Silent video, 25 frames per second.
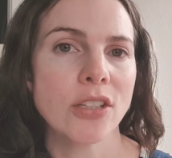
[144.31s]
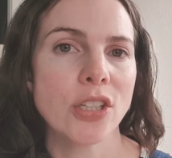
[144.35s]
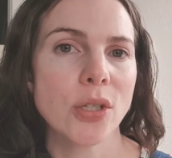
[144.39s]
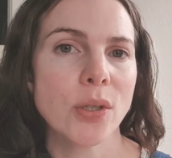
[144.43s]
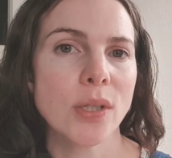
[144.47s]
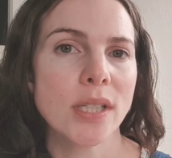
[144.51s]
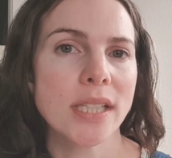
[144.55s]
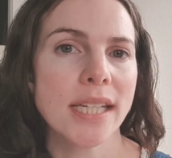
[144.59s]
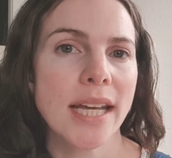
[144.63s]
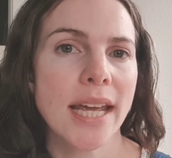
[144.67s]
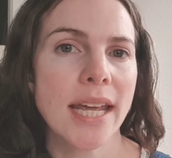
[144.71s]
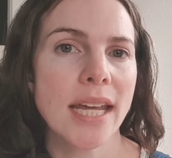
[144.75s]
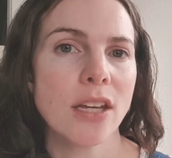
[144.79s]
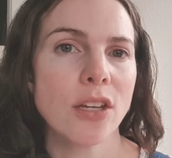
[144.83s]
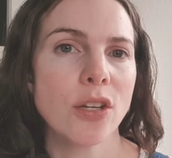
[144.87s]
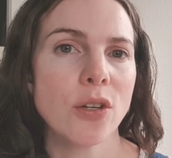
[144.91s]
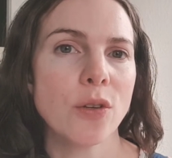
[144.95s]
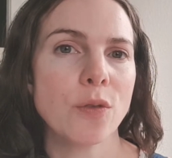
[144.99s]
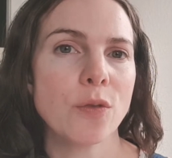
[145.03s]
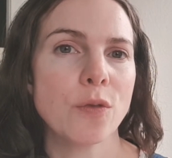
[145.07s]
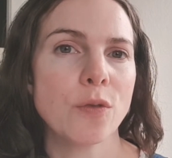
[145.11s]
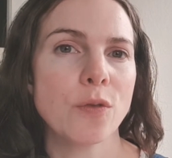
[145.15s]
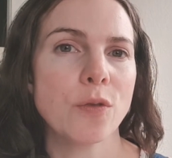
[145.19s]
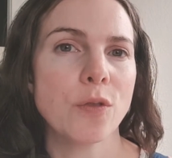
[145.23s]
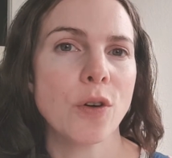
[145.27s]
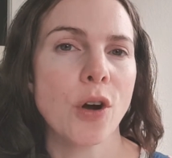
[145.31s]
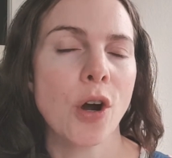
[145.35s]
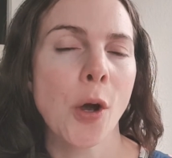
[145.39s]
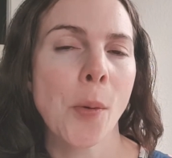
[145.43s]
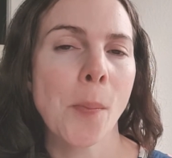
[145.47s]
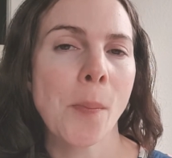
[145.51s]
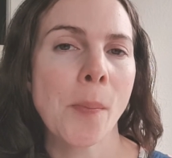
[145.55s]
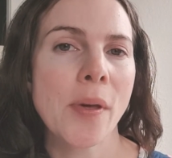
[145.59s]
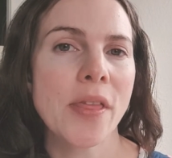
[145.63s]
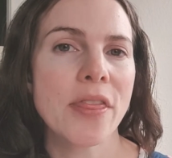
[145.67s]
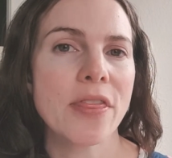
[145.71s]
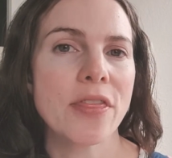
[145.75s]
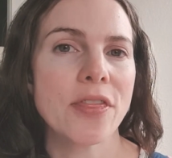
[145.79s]
So it'll take you
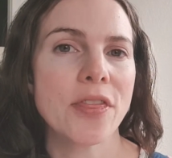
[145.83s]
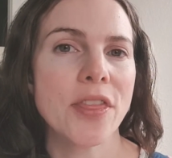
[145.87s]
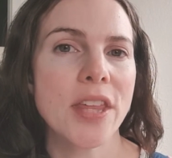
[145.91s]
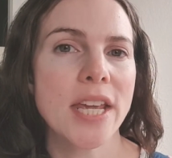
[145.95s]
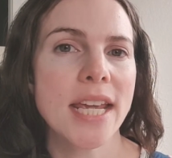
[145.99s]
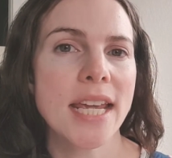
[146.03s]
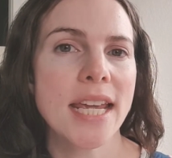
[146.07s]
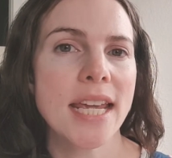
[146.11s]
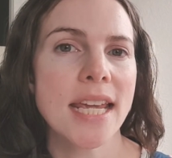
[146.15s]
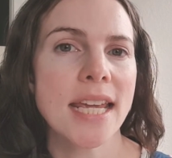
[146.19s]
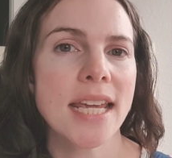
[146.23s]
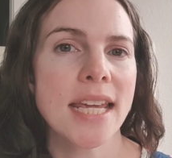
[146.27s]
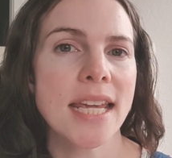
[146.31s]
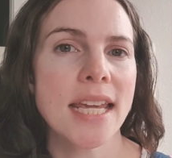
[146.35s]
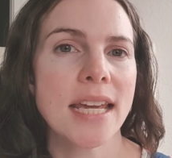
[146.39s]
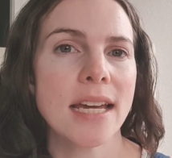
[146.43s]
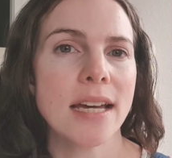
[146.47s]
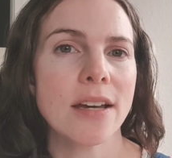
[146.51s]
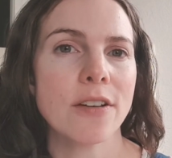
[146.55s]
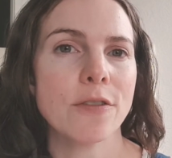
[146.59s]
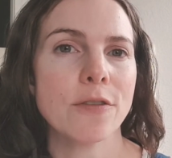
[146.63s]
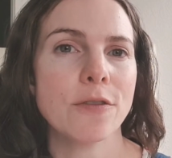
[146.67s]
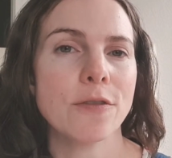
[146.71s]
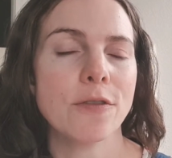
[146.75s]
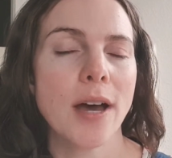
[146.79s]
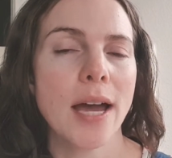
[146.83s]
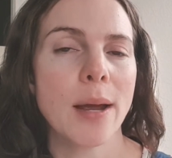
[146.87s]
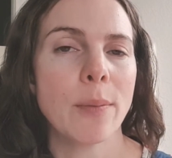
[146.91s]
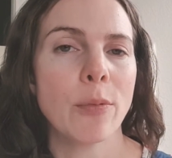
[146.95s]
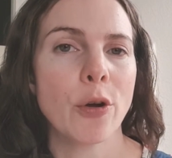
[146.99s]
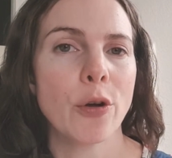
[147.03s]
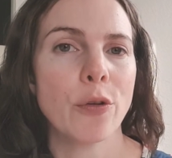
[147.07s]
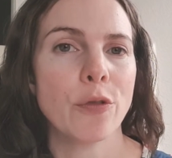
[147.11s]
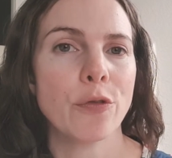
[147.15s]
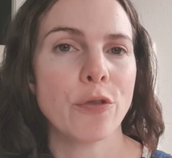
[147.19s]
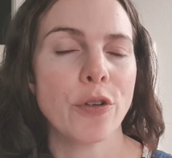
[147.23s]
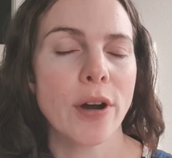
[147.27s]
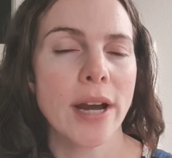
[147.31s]
from the
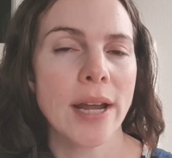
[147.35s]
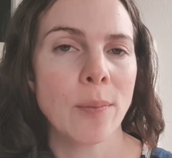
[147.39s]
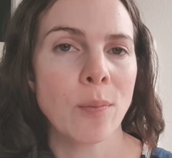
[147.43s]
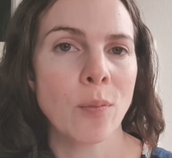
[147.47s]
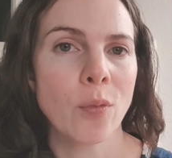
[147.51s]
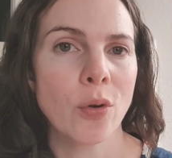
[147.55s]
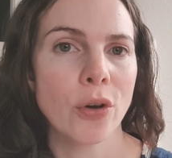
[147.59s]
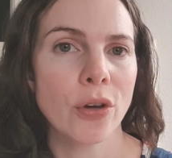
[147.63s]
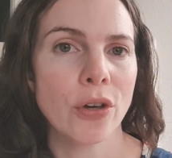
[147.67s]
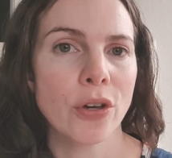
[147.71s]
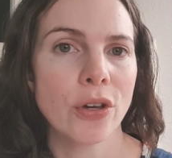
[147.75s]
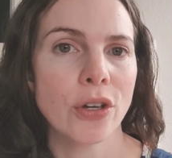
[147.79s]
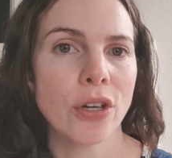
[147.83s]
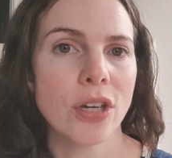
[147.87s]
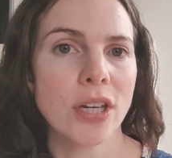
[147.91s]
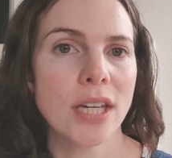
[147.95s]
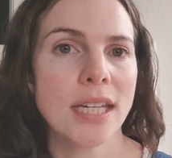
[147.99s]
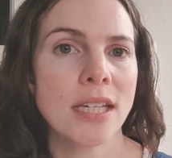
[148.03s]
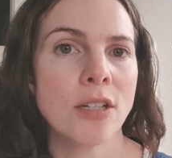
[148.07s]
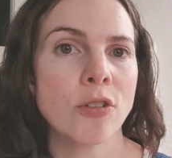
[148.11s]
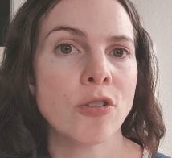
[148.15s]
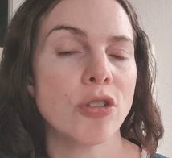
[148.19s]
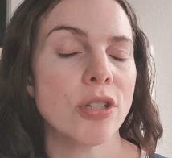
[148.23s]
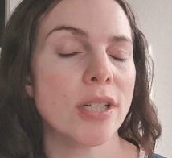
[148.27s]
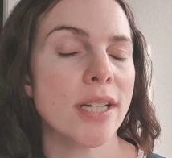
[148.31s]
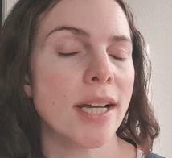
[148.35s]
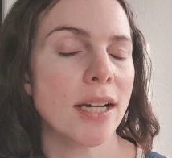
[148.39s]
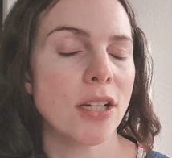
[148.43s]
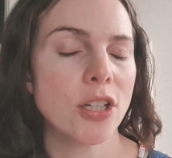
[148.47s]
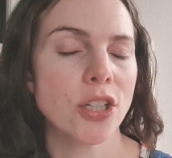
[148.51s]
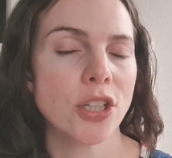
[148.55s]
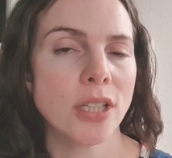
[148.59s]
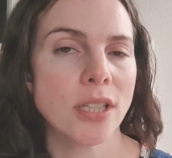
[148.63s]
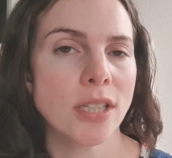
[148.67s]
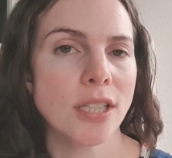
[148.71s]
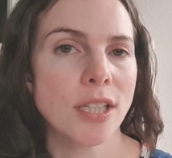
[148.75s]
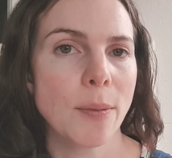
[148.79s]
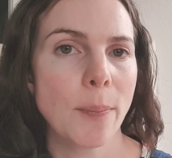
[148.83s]
fibro framework
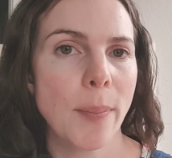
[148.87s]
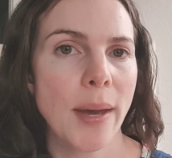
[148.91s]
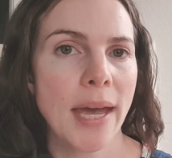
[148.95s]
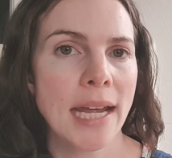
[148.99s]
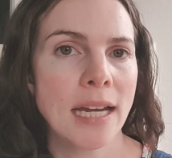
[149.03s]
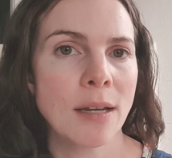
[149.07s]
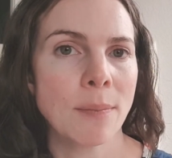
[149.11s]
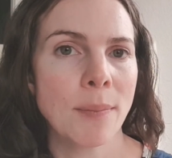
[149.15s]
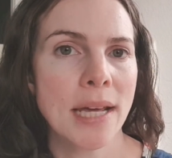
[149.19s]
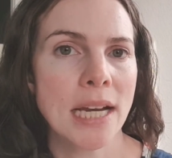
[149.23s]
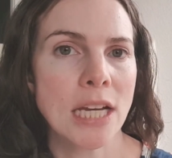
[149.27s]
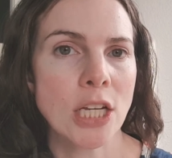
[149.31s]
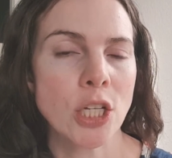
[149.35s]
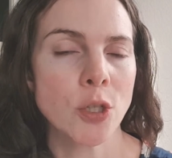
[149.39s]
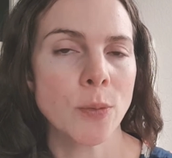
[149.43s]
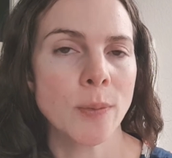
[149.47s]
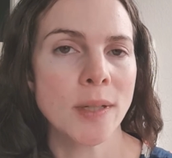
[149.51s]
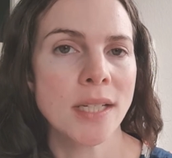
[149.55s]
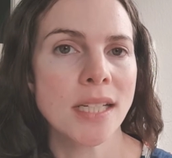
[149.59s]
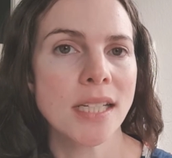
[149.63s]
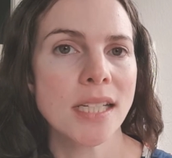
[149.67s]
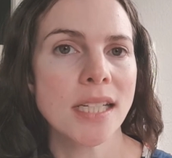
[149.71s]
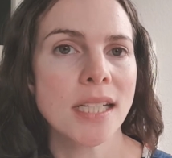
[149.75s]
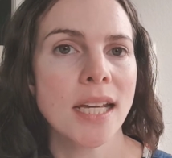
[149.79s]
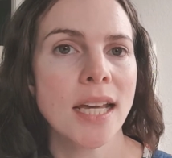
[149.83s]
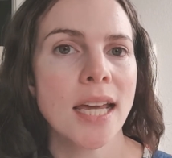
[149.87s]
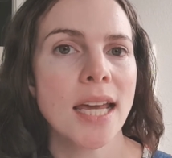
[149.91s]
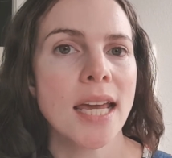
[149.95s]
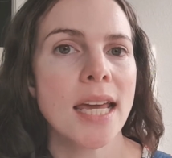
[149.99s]
introduction to pain management,